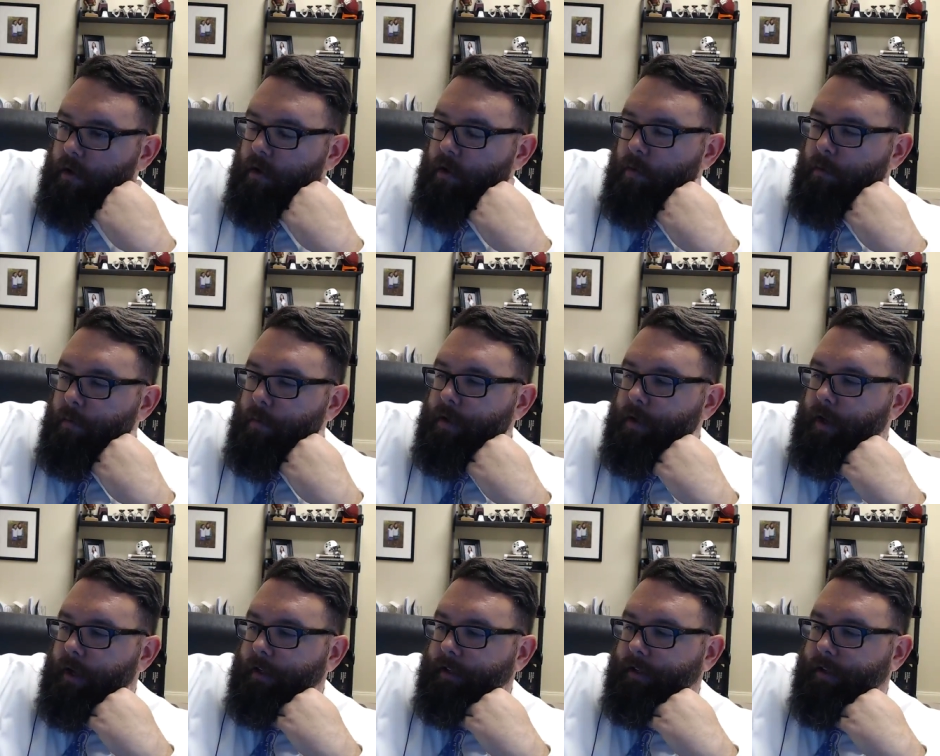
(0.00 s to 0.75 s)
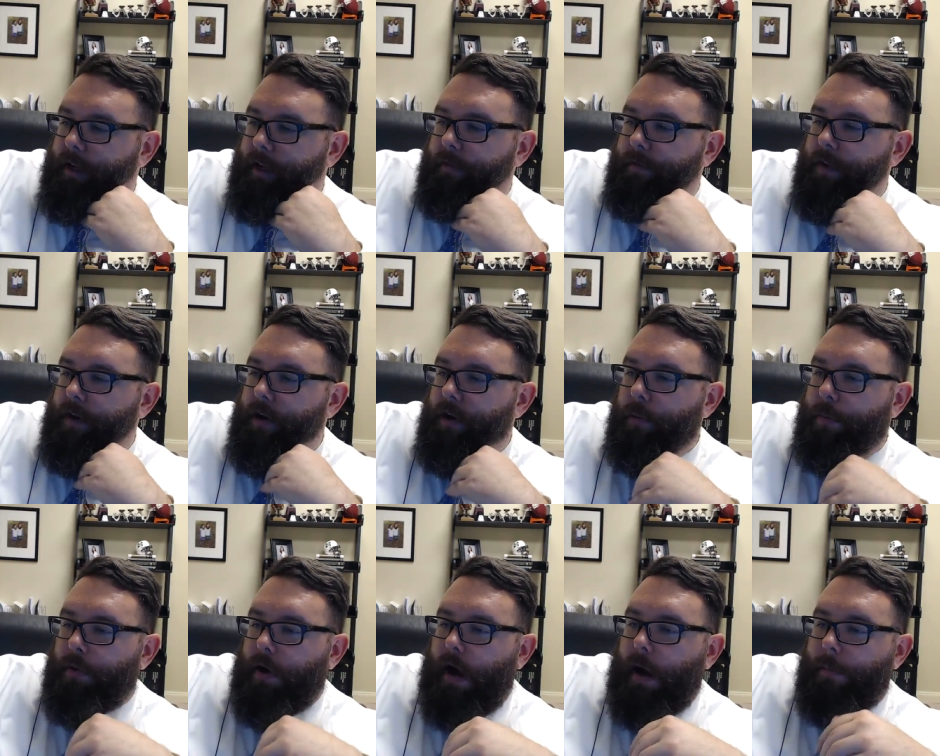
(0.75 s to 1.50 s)
I mean, like, think of the new
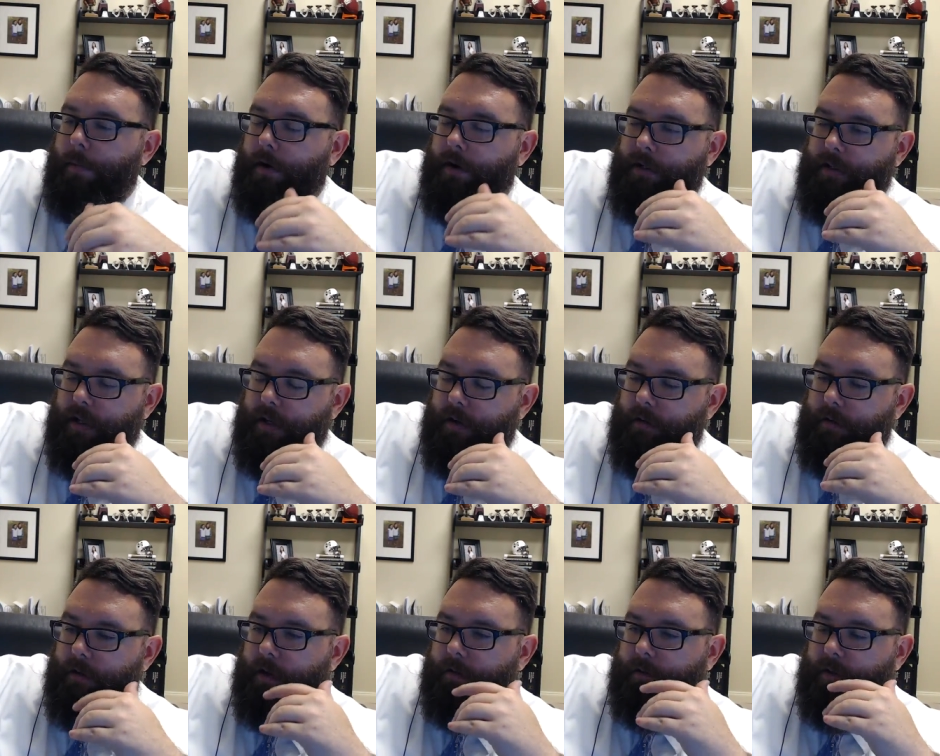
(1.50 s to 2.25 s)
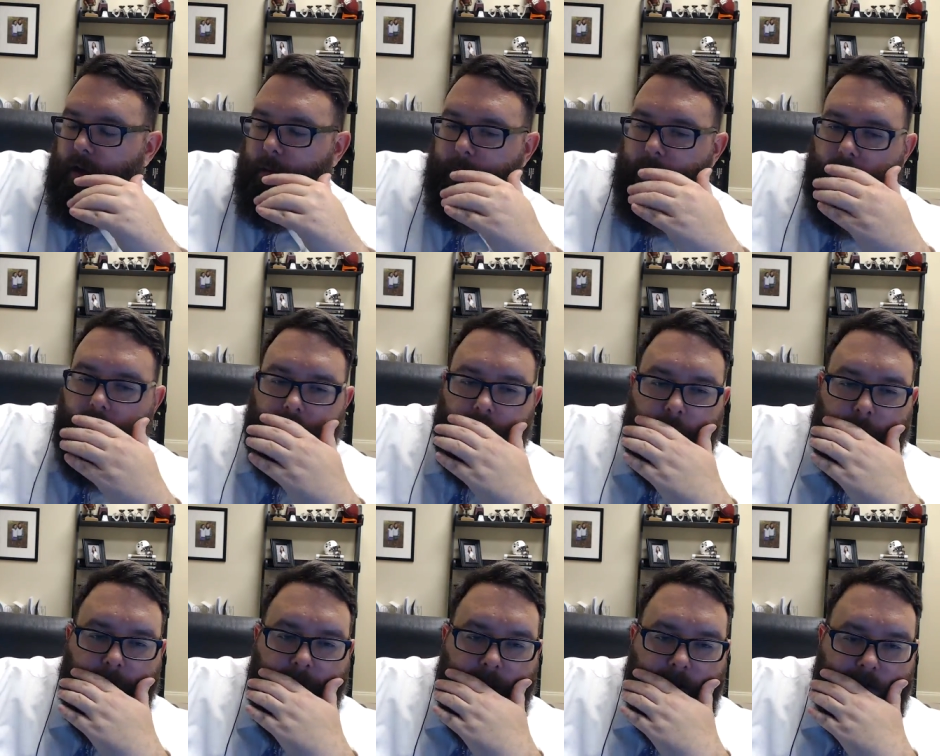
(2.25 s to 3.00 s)
properties that have come out in
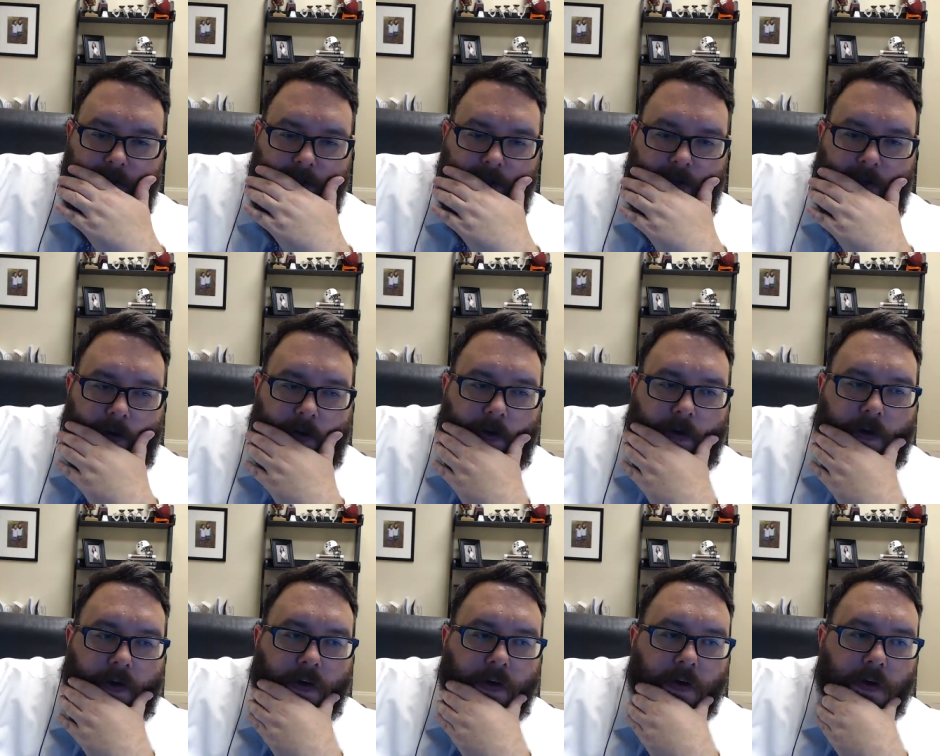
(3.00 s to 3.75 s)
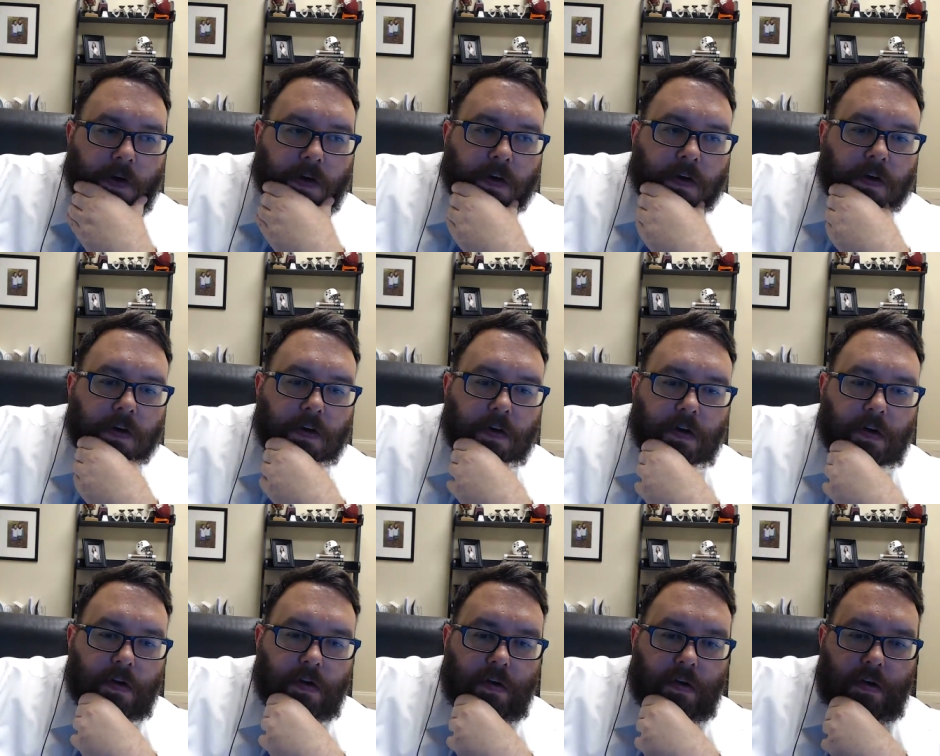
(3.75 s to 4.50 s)
the past year,
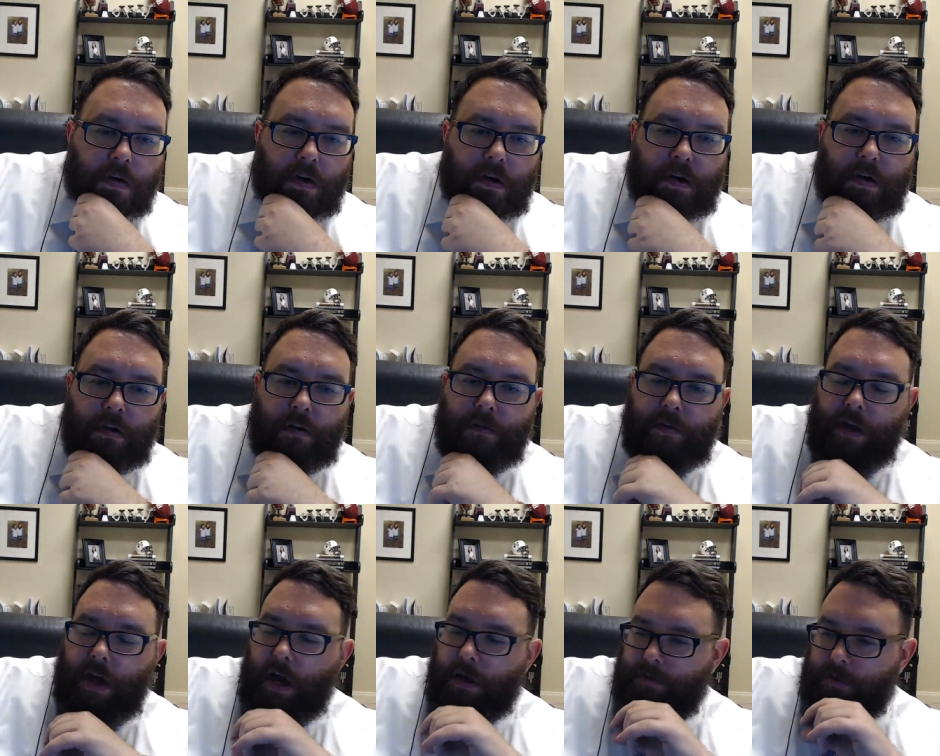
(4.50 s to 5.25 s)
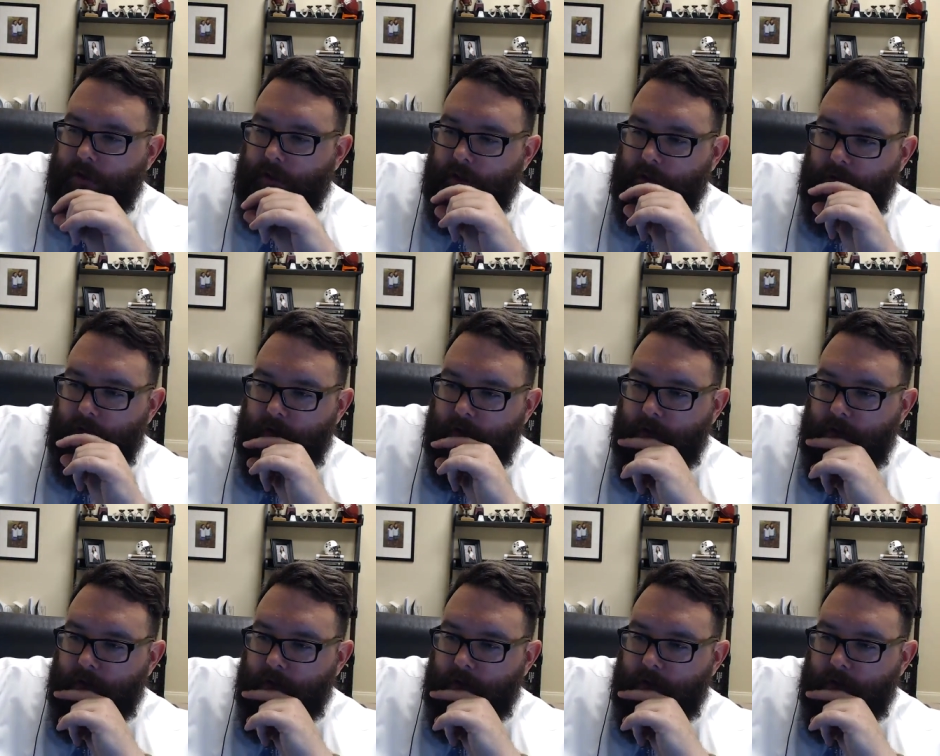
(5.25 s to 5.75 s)
theatrically.